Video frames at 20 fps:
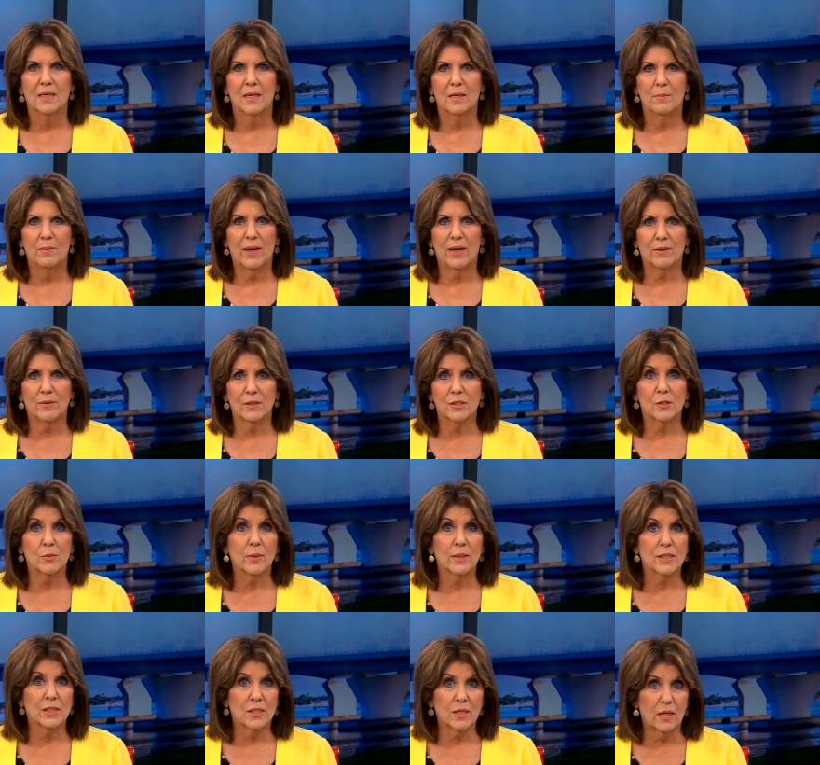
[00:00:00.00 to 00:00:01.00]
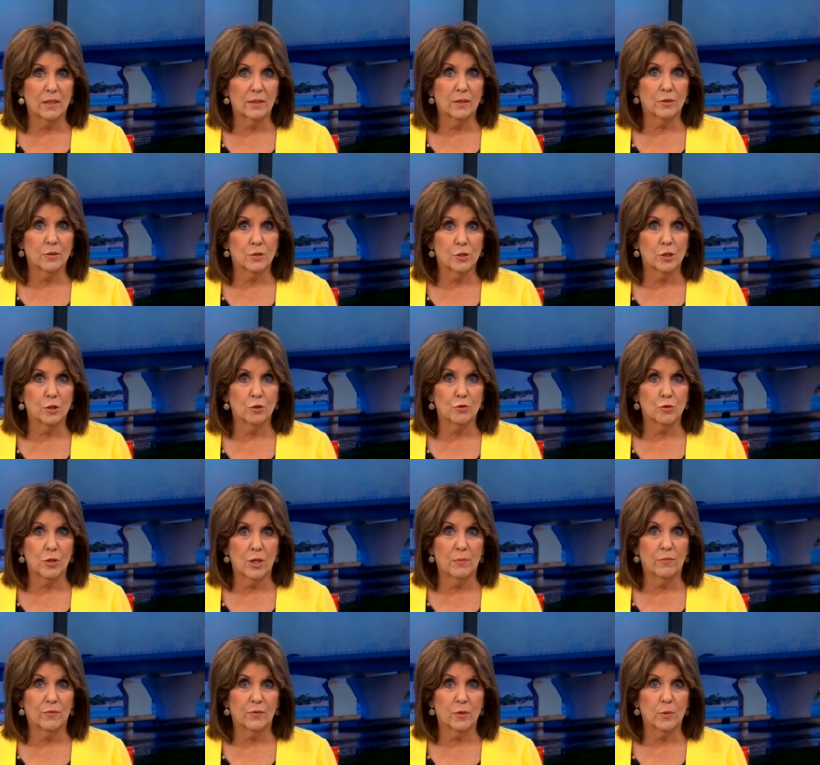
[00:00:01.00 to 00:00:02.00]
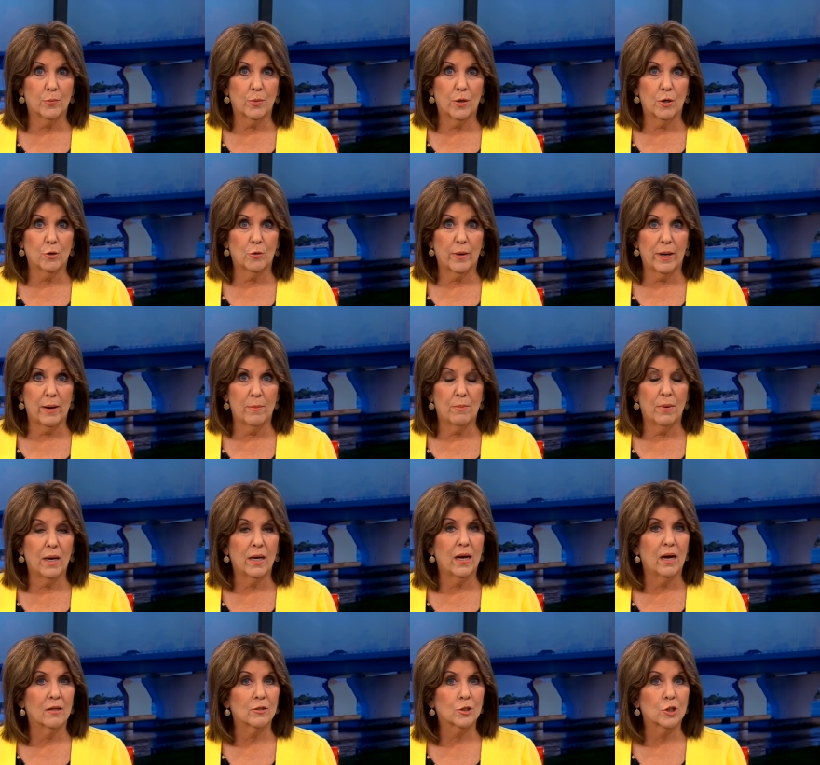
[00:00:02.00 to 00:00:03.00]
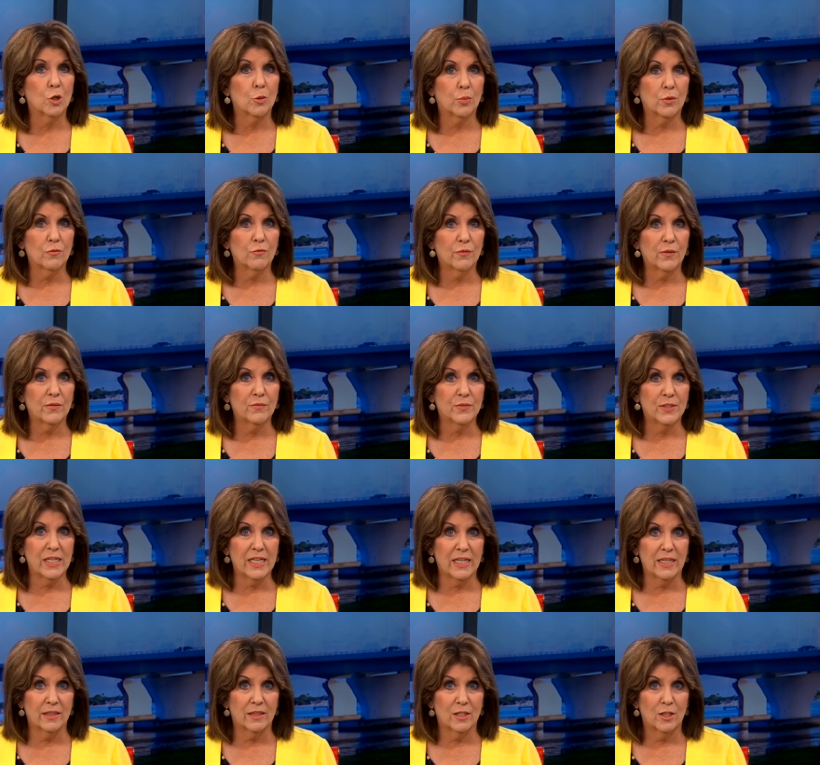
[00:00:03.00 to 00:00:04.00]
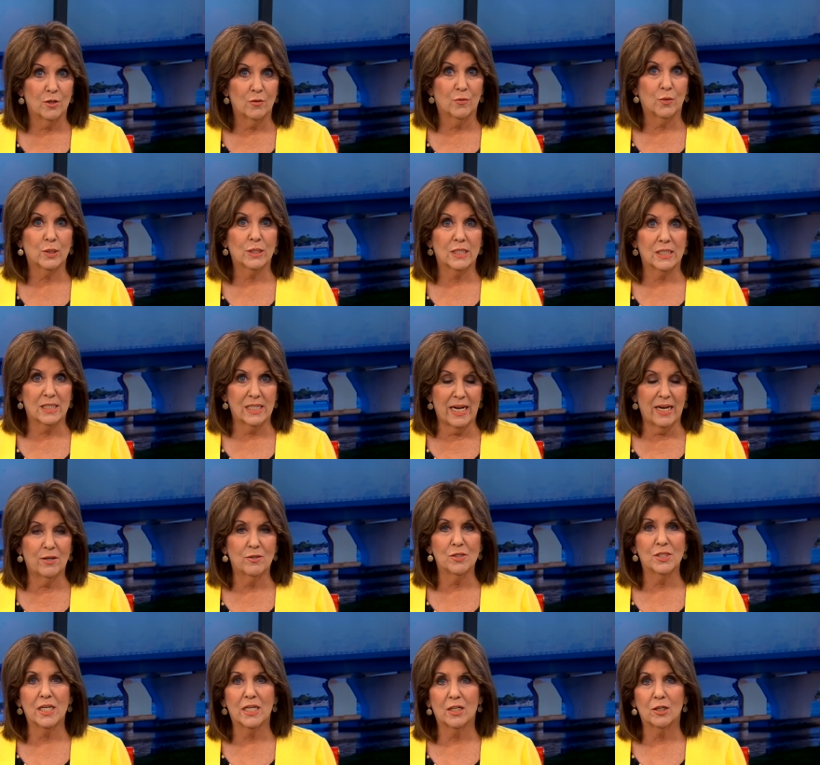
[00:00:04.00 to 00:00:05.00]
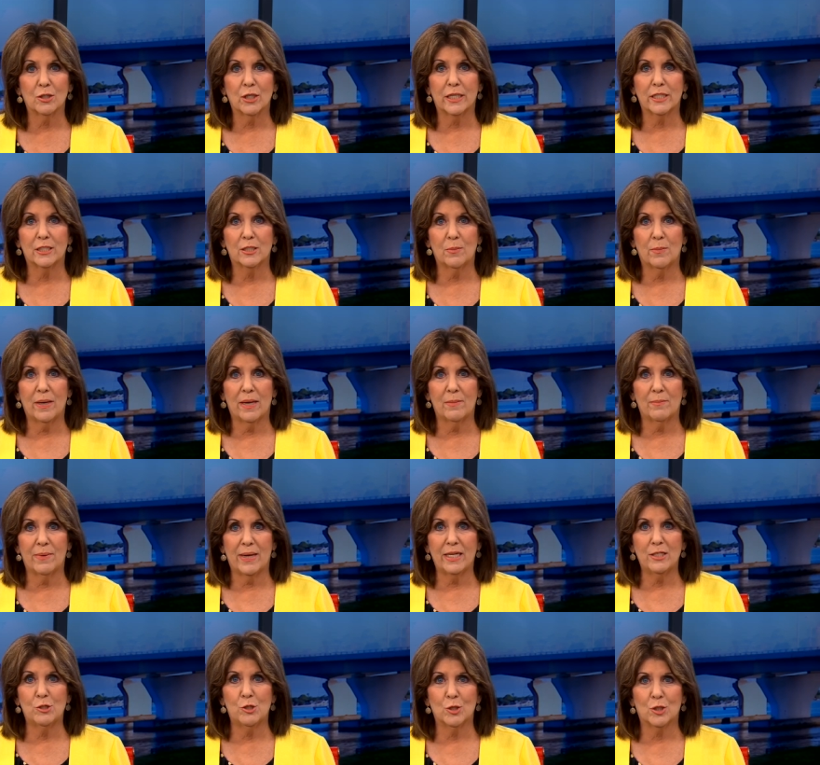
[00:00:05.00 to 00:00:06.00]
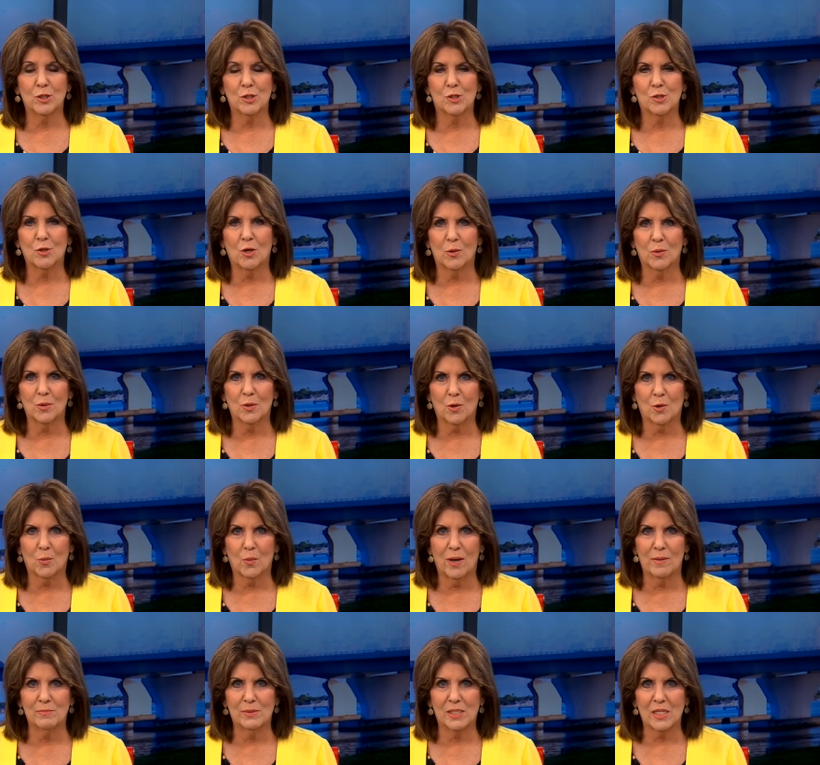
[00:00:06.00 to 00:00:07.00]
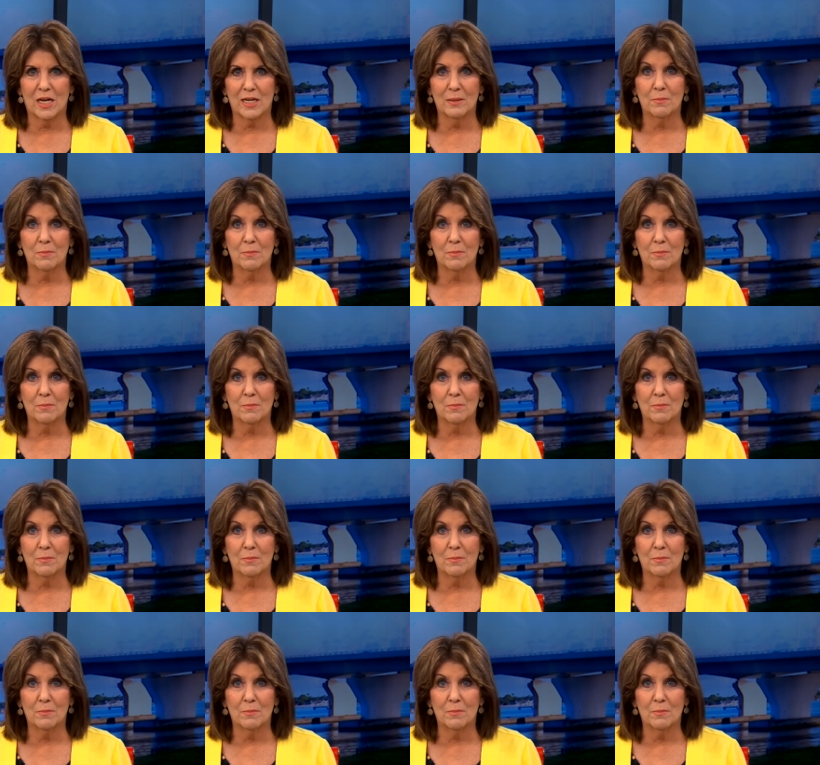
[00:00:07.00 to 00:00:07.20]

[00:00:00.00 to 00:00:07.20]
Parents must sign their children up for the program by October 15th. For details and a link to Bay Base, you can start with our website,